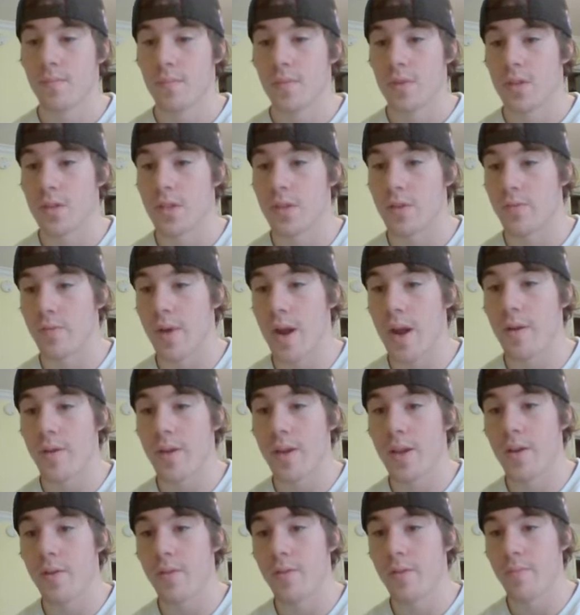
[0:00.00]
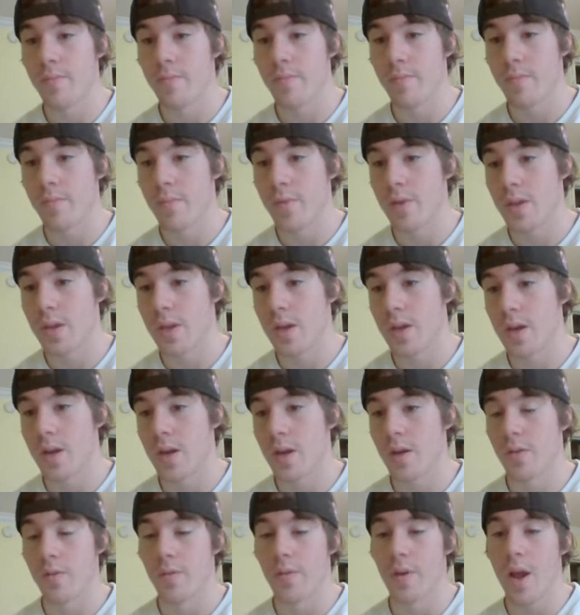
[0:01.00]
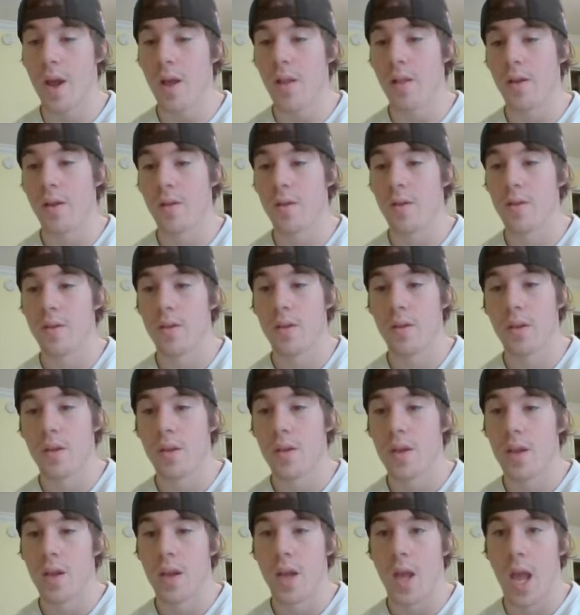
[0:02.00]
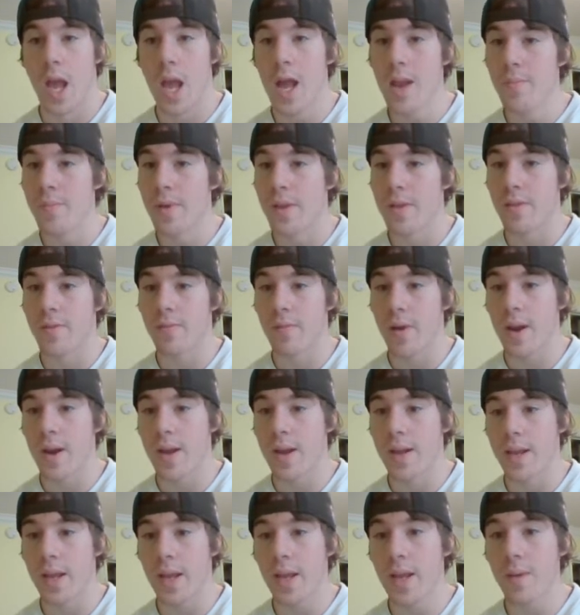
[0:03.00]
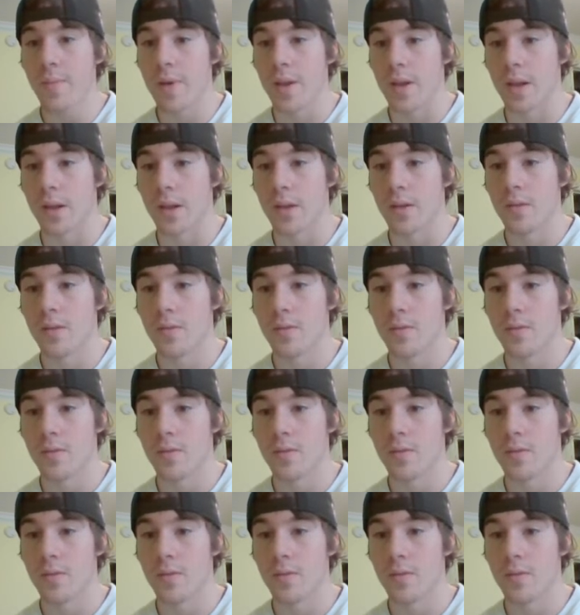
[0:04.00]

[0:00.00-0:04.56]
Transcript: Surround kill the Lunala and be threatening game here.